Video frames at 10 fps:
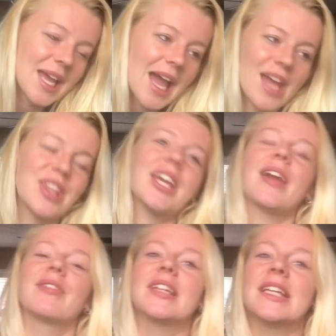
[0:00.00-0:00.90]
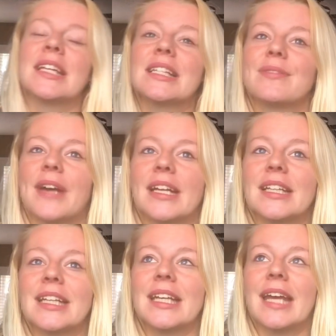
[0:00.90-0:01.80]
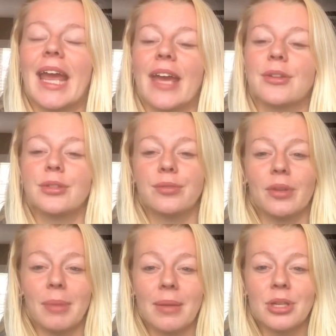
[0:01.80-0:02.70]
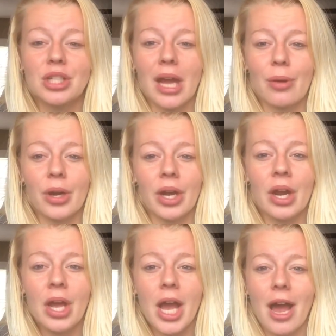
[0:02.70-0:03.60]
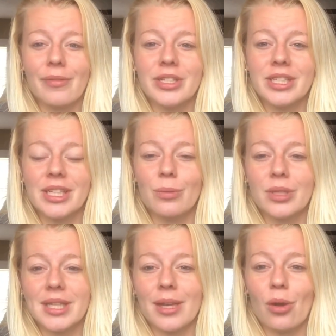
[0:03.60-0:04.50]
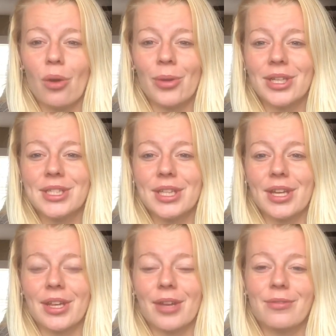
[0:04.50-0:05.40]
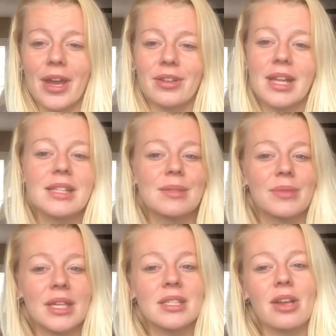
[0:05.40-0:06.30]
I think everything is finally handled for the baby shower. Obviously, once I get home, I need to like finalize some things,